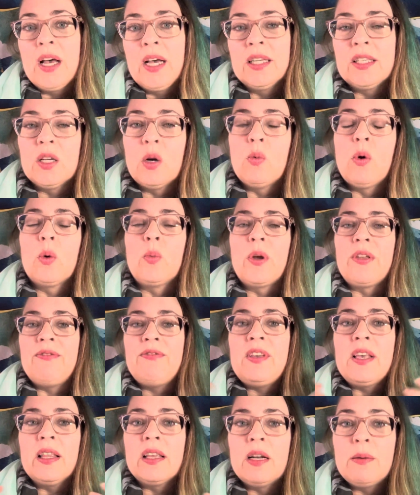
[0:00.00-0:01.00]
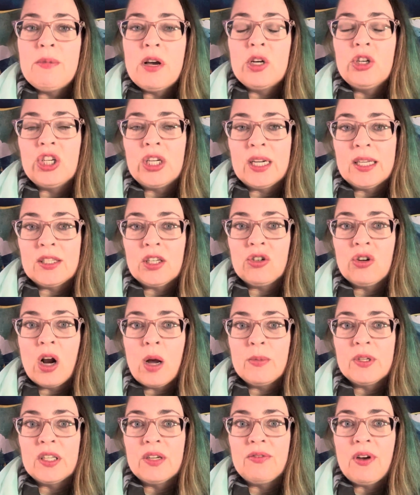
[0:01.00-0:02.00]
So when we feel an emotion as a
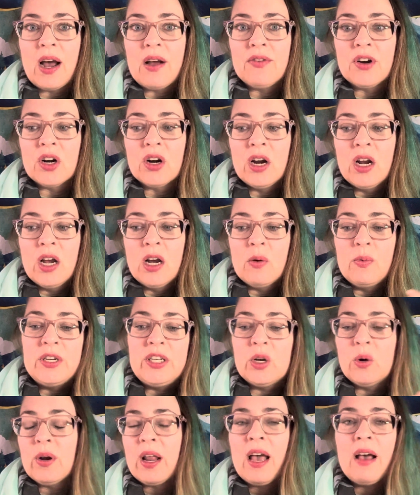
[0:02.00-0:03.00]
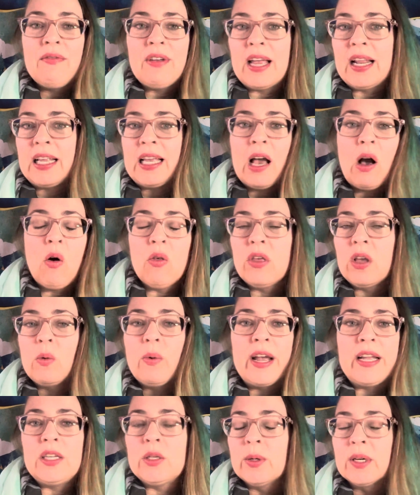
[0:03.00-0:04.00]
trauma survivor, we don't have any healthy
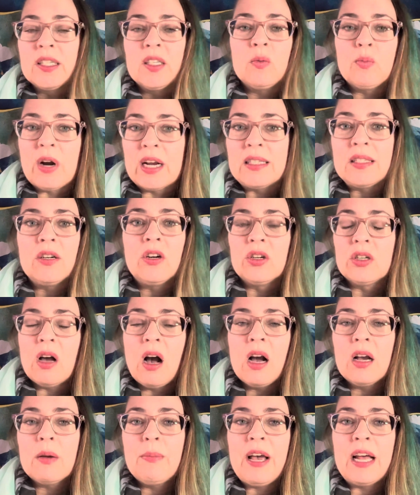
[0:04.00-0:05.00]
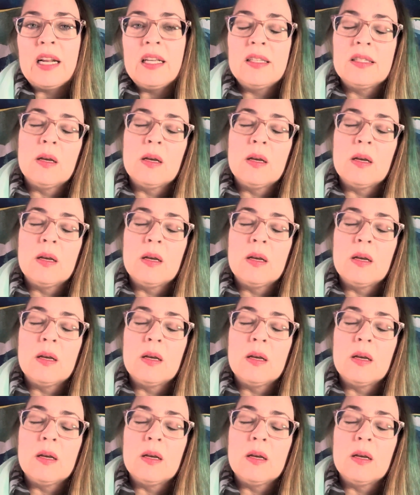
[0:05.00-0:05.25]
way to express it or talk about it.